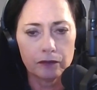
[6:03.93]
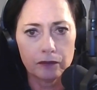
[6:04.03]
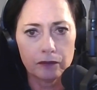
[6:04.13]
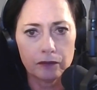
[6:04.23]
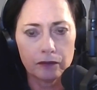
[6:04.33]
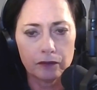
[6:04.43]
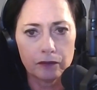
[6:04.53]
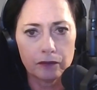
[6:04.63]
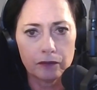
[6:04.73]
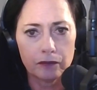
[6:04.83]

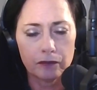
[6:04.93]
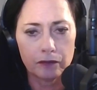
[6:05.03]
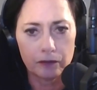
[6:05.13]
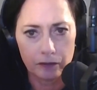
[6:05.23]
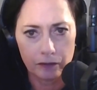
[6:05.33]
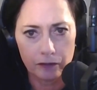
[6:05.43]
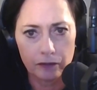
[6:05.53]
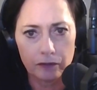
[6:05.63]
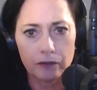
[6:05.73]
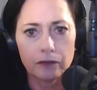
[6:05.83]

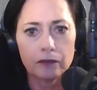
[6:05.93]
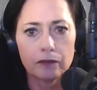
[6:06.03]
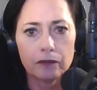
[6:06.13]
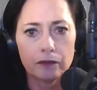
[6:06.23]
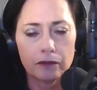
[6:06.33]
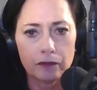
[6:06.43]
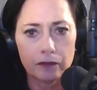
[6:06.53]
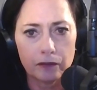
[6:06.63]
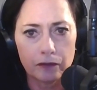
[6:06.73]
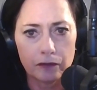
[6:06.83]

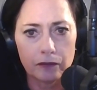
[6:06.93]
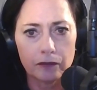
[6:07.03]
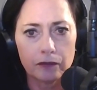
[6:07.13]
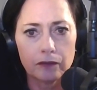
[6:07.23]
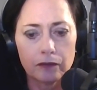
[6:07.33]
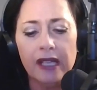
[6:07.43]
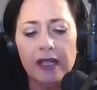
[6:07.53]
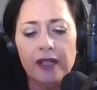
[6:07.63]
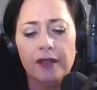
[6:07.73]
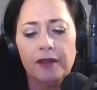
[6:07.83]

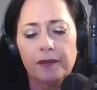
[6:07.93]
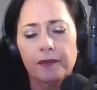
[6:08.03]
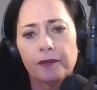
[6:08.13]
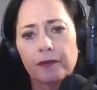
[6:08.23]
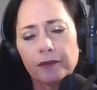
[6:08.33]
The person shown says nothing.